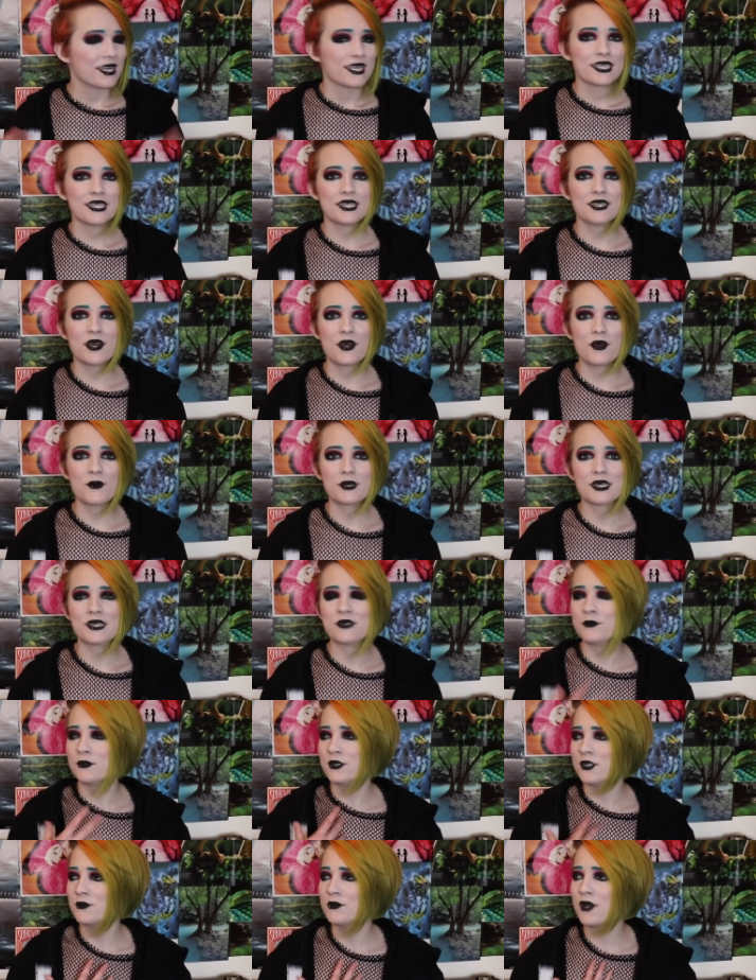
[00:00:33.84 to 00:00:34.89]
You know,
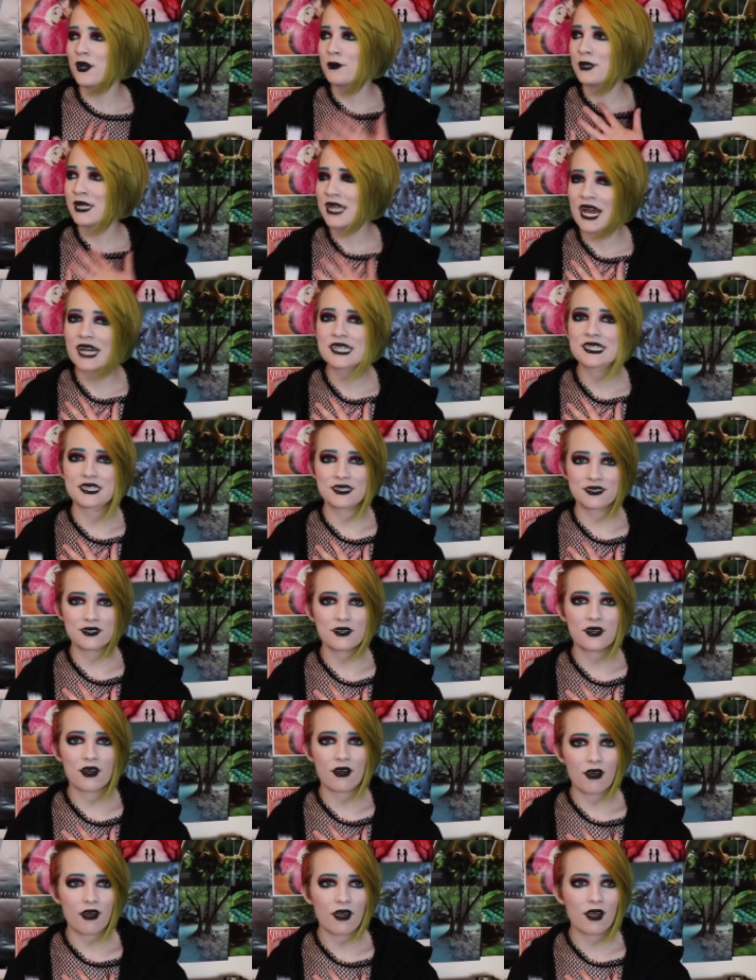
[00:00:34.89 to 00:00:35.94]
he has a good
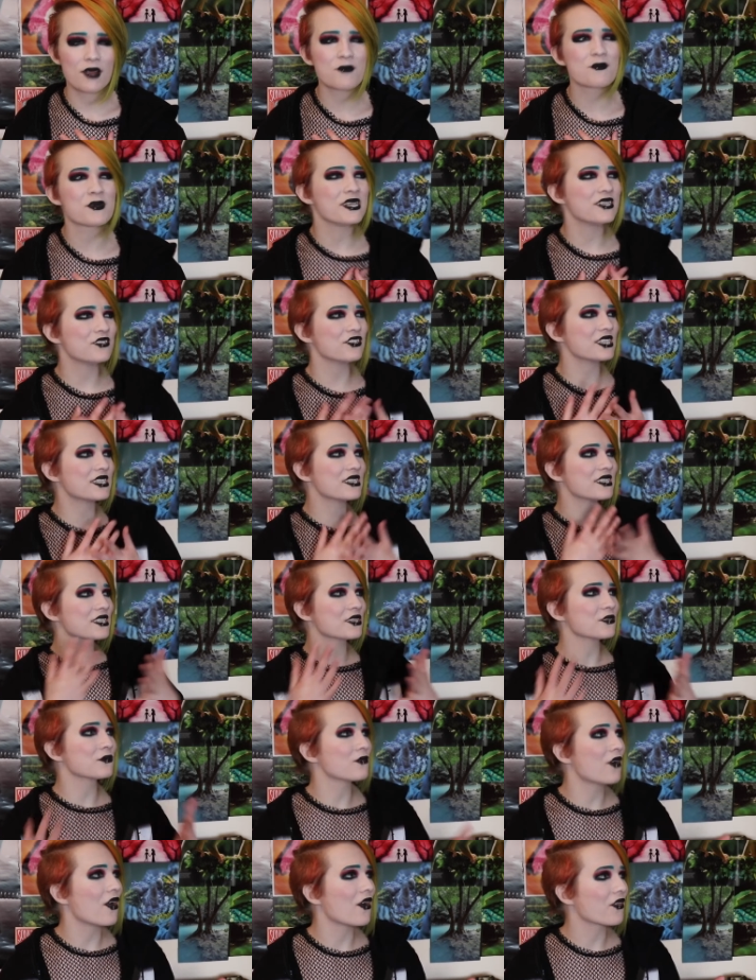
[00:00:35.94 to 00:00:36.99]
heart, but he just does
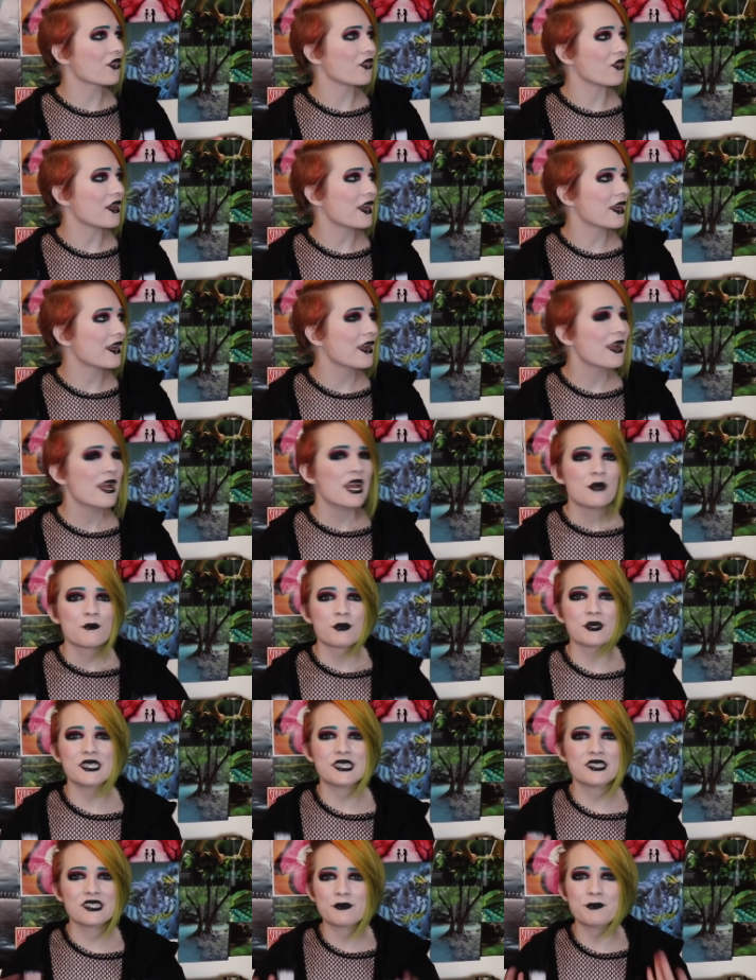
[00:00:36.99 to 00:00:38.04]
the wrong thing.
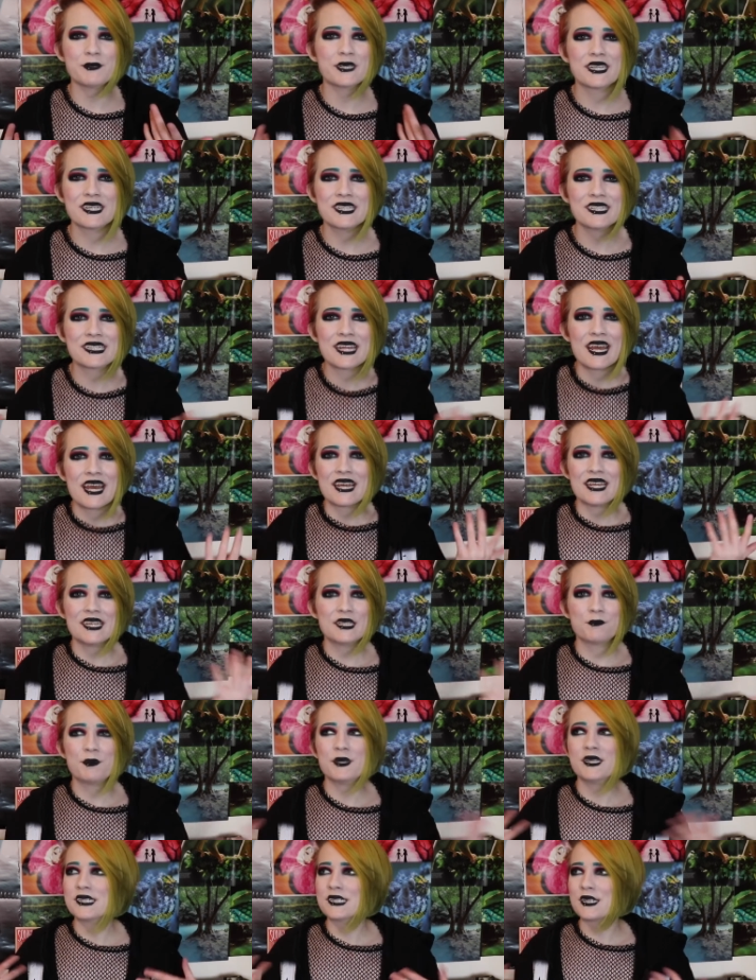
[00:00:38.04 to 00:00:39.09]
But it's just because he's
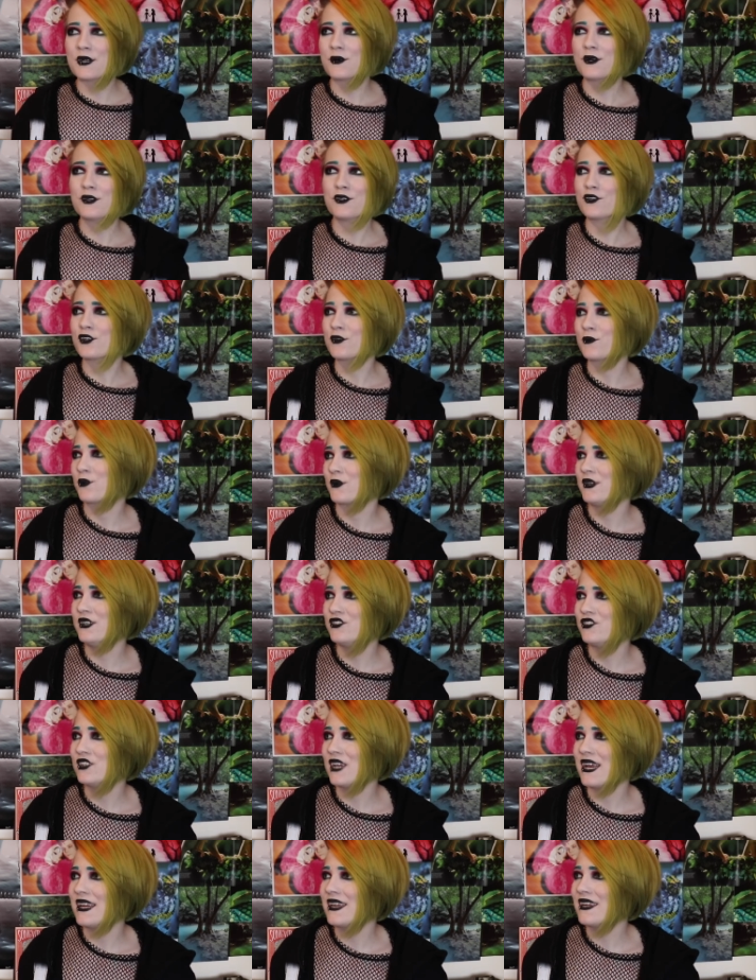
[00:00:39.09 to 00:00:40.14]
been so
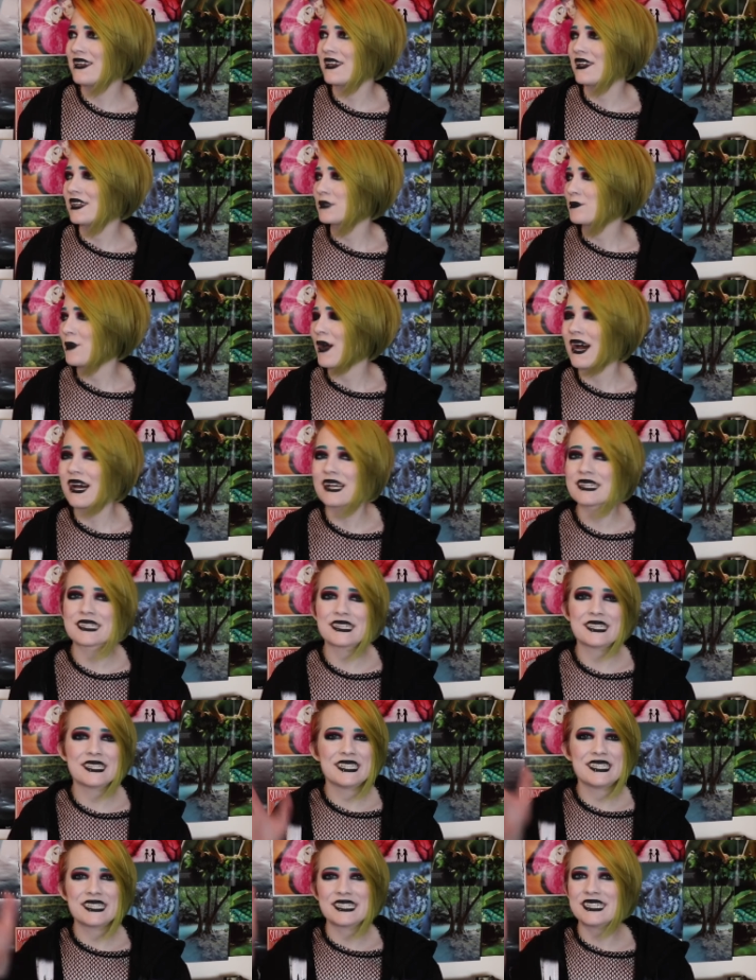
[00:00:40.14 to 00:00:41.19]
underappreciated in his past,
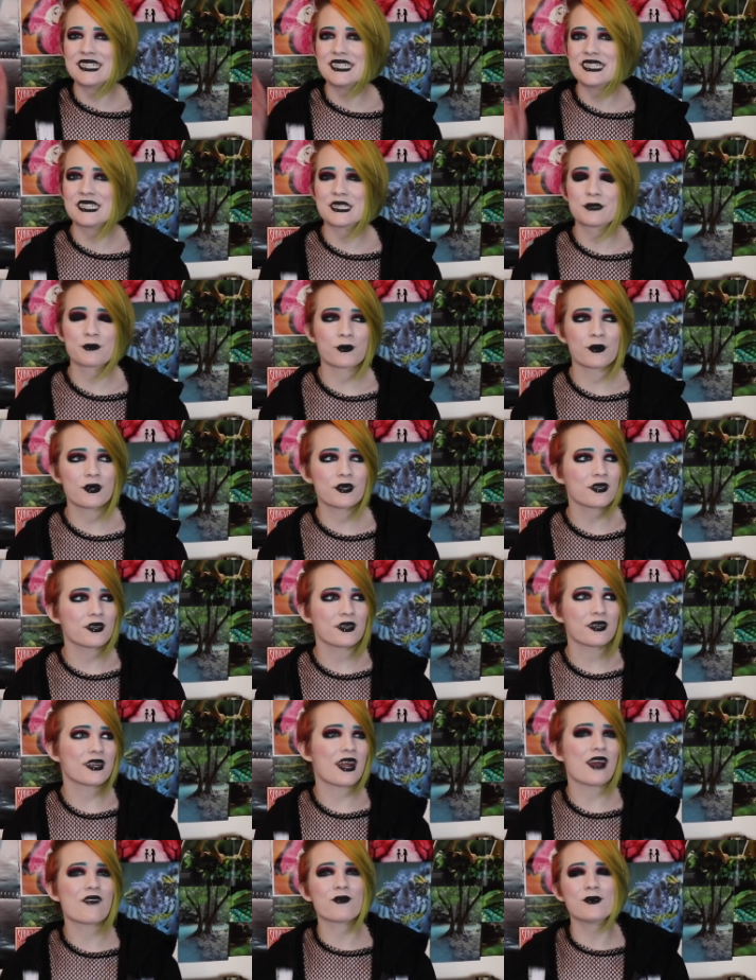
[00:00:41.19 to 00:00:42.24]
and he's seen his brother,
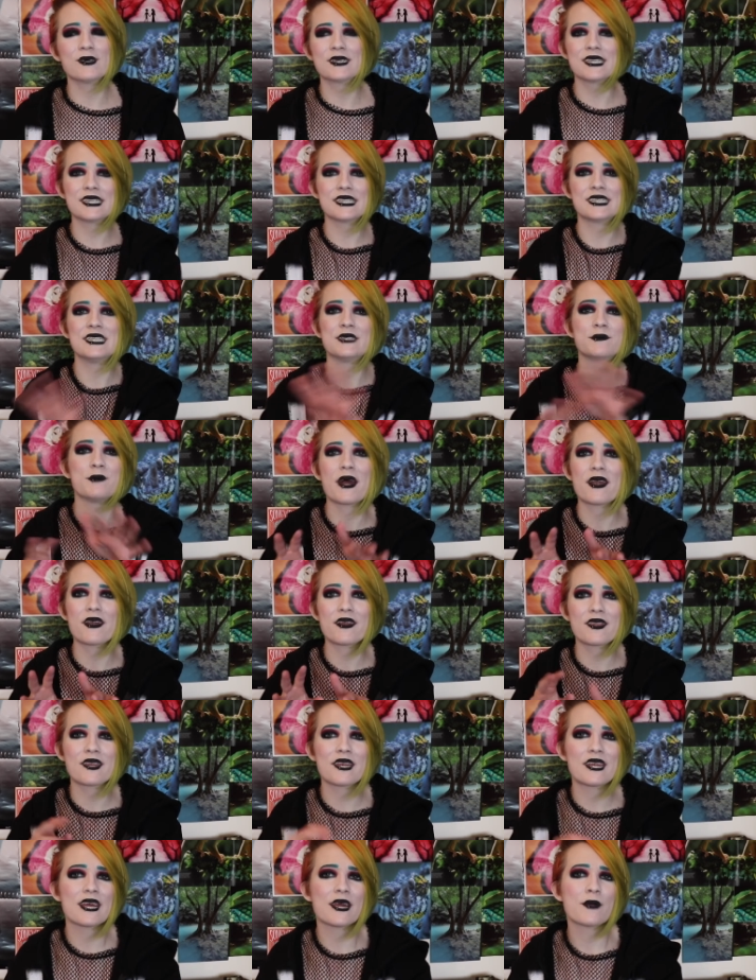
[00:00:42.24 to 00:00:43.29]
and everyone thinks he's better
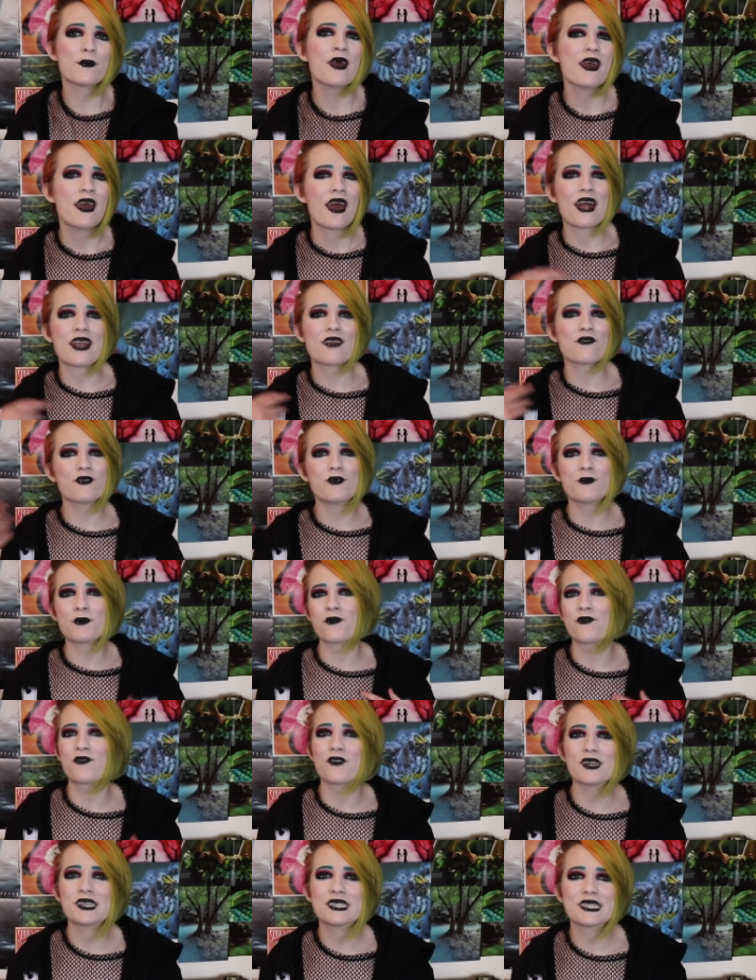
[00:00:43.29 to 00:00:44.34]
than him, and everyone
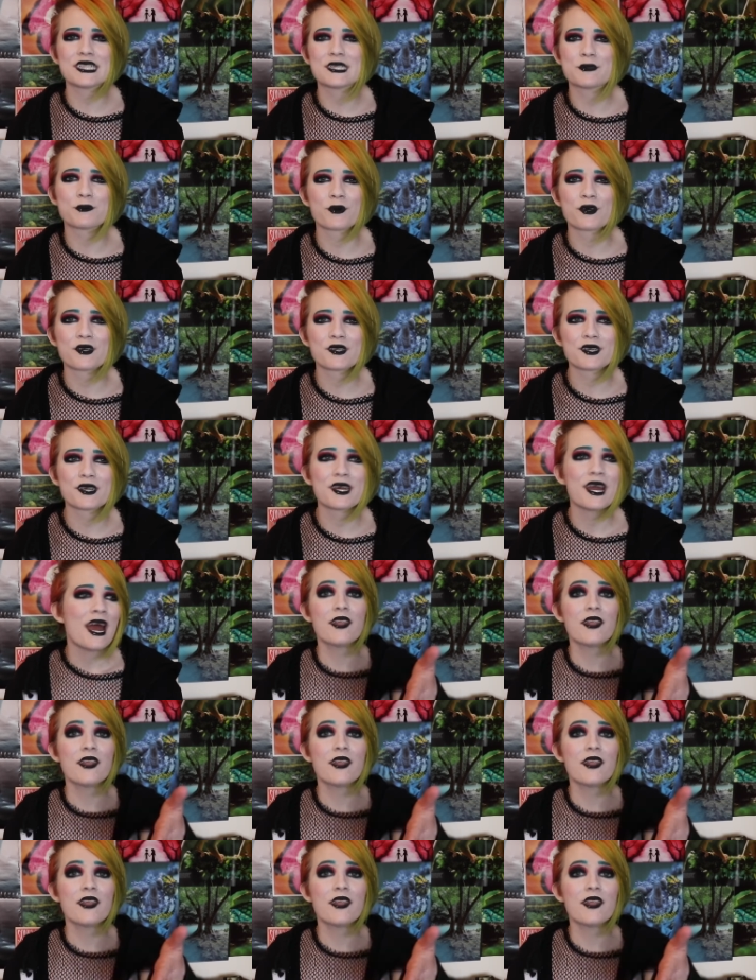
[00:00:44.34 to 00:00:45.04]
prefers his brother.